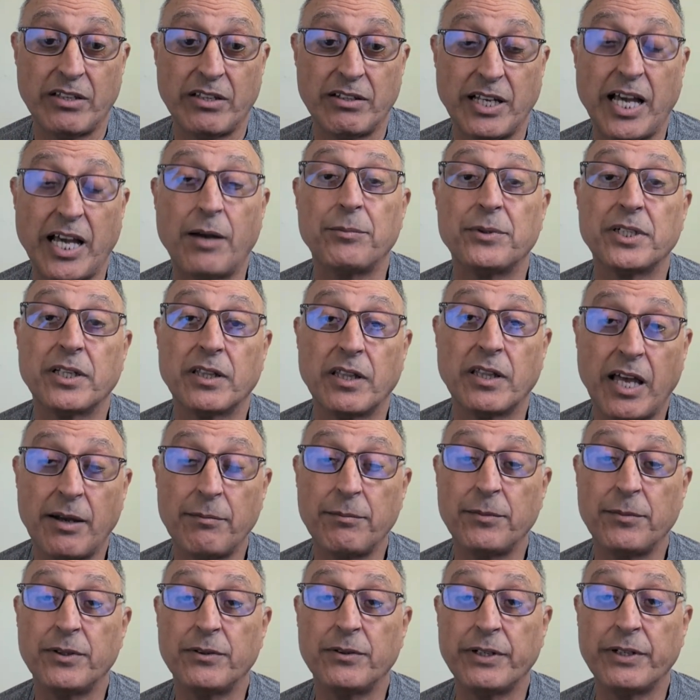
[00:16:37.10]
I'm in
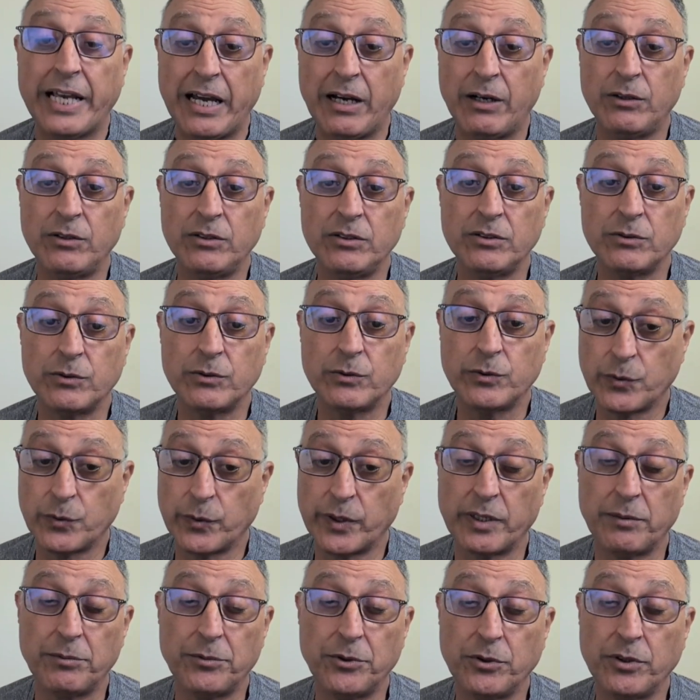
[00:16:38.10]
alignment now with what
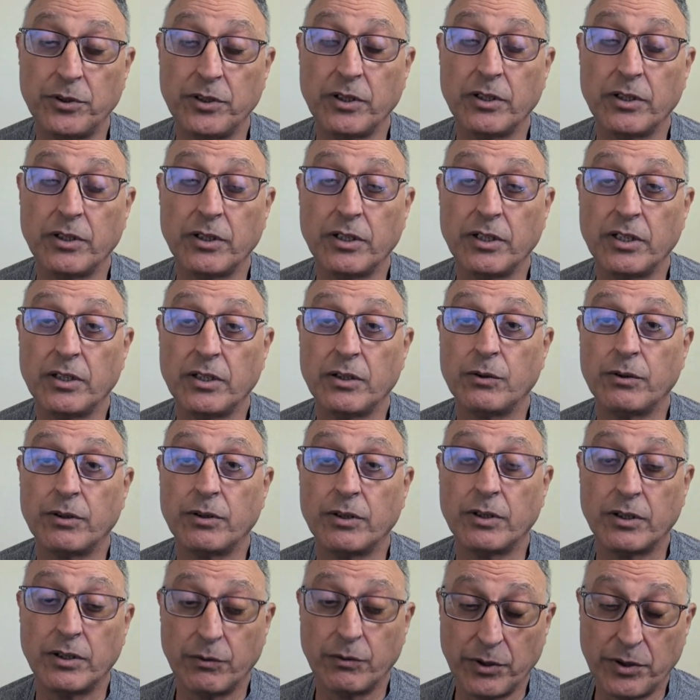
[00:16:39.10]
I'm doing
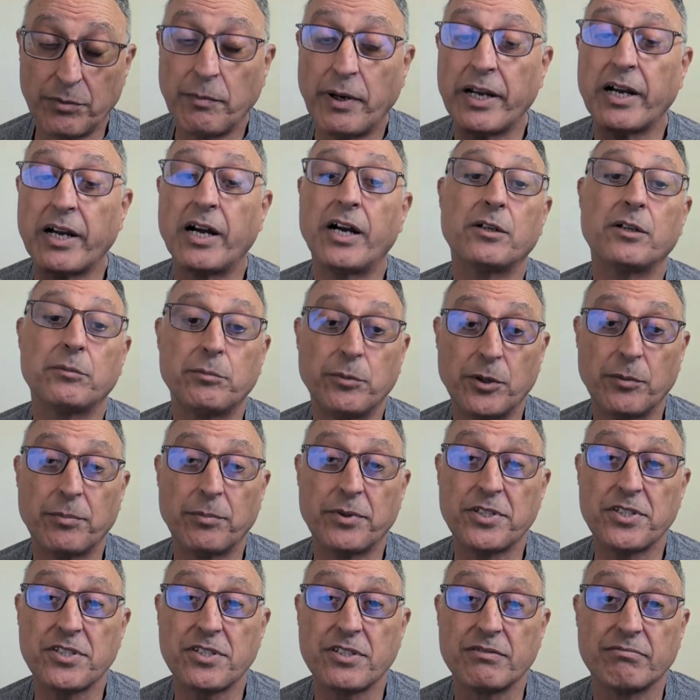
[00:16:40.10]
with my higher purpose.